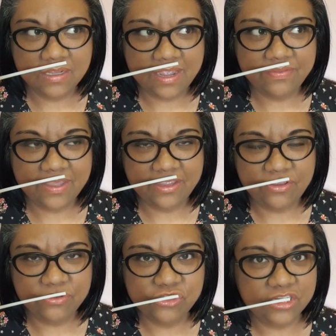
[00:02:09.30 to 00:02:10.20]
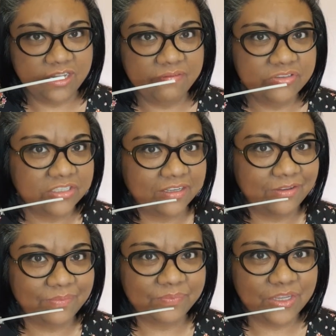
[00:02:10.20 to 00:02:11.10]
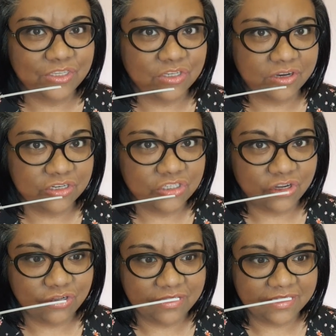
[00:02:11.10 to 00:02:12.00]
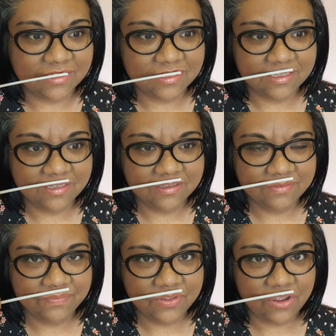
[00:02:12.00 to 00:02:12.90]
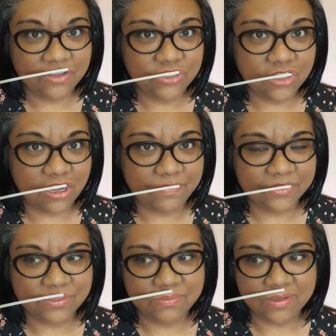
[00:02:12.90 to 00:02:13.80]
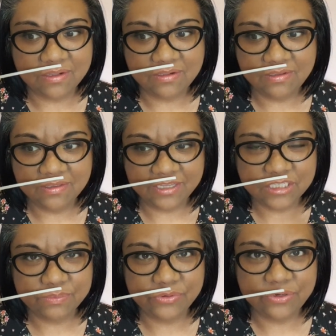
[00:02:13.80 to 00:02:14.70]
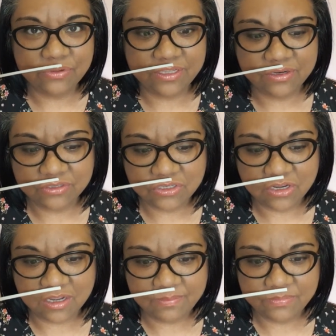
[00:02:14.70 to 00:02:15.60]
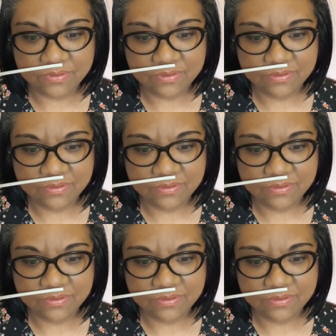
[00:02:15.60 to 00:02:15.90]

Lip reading: And then you shave some dark chocolate on top as well, like sprinkle it on top.